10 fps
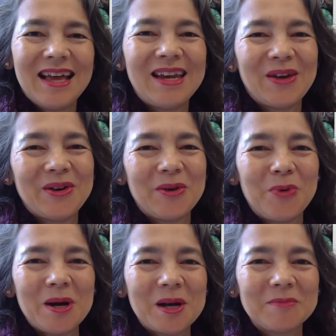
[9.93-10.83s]
Hello and
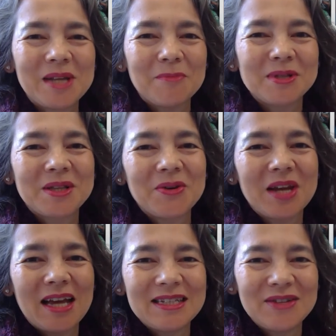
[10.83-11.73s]
welcome to episode
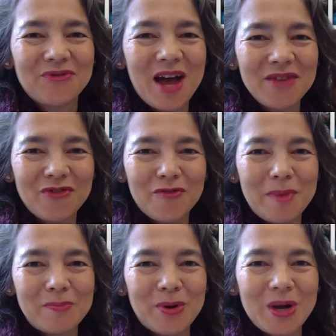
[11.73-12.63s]
95 of
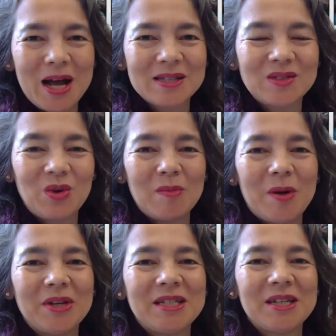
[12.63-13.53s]
my podcast all
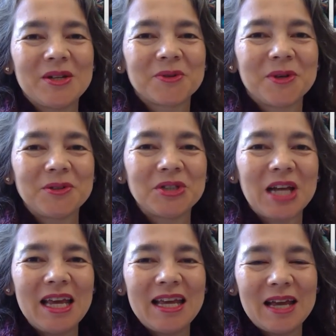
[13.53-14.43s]
about knitting and
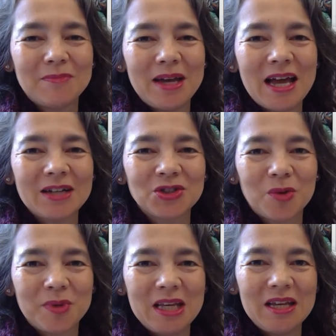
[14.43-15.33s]
crochet and my yarn
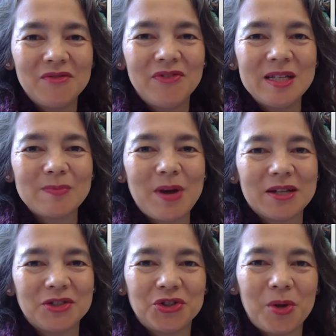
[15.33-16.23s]
shop here in
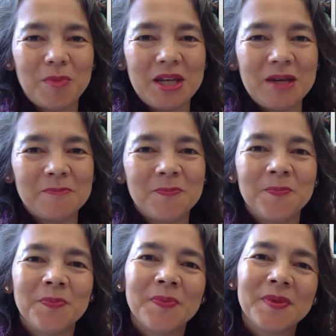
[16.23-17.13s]
Wiesbaden, Germany.
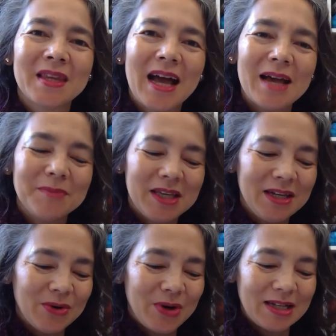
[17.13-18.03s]
I'm
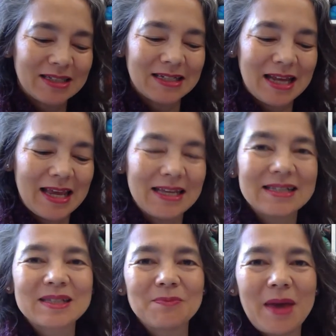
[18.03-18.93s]
Kiko and today
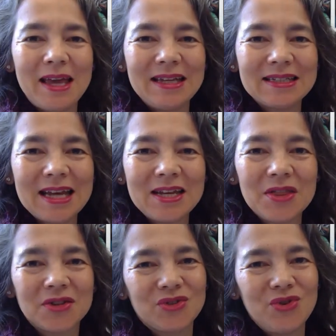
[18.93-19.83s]
is May
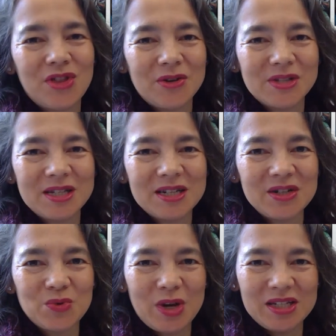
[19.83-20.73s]
10th,
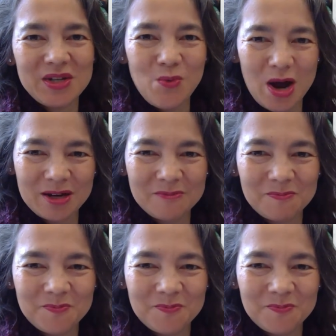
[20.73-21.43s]
2021.